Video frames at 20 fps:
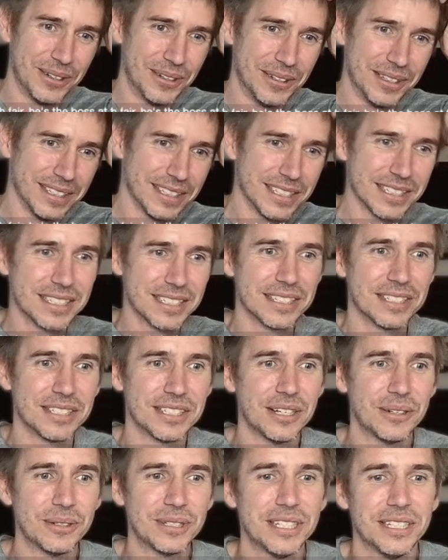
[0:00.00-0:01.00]
this is
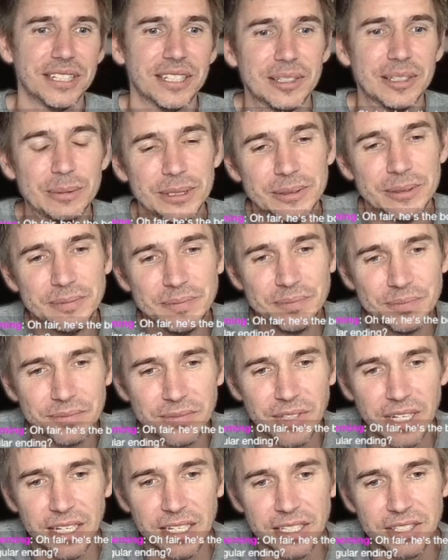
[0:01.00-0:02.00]
so terrible.
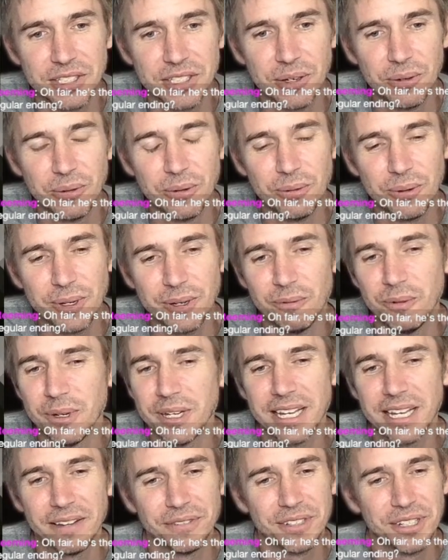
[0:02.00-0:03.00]
So we
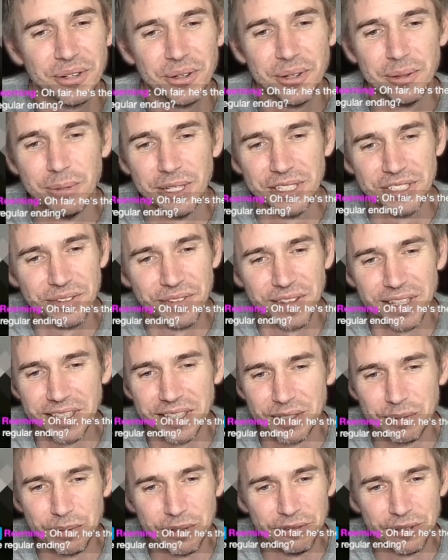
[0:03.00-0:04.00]
got to do a bunch of
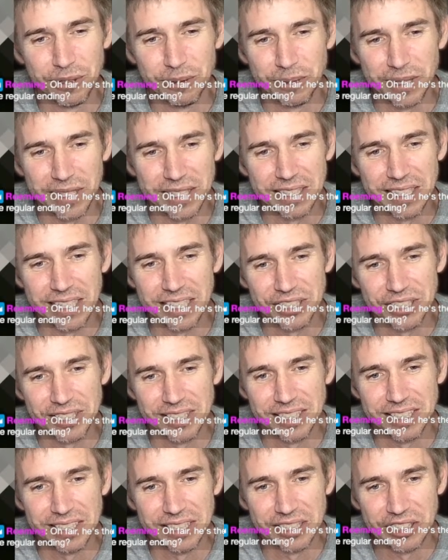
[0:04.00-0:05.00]
things before we can
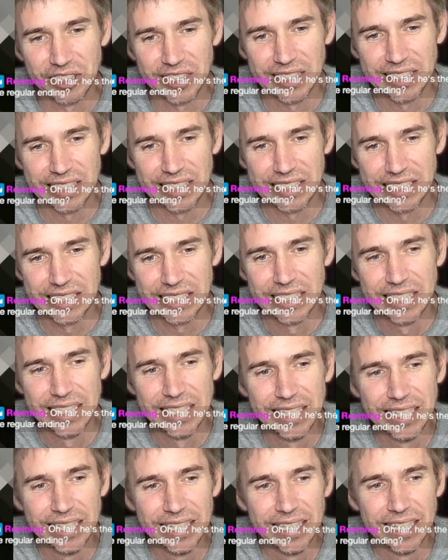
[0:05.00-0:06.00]
actually integrate this.
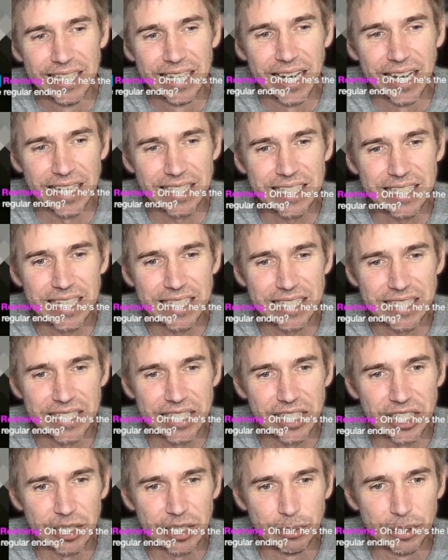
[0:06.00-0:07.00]
I say it's
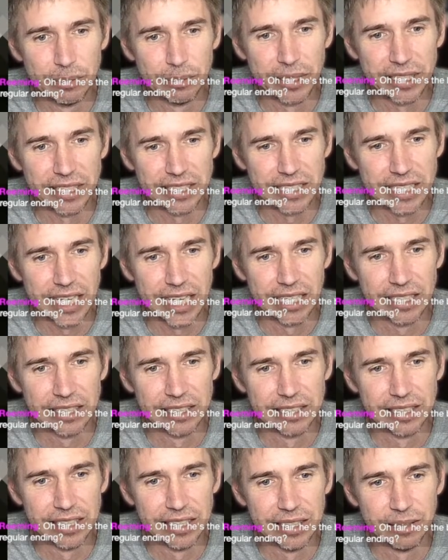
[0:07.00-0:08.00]
terrible, but it's not.
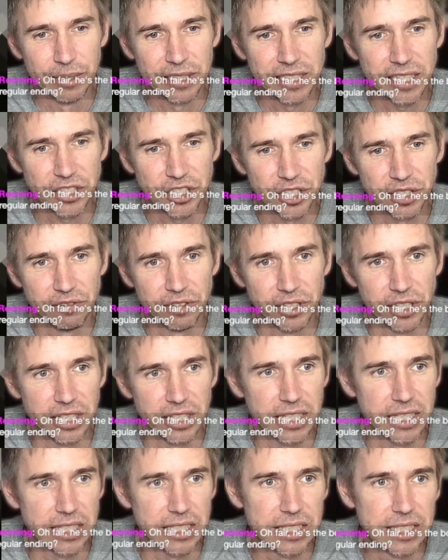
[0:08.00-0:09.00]
It's actually very
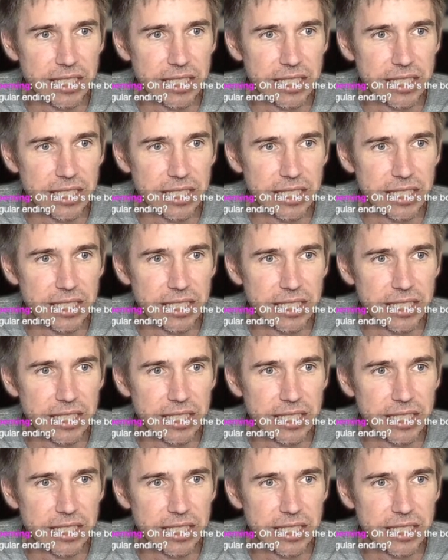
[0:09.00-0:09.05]
nice.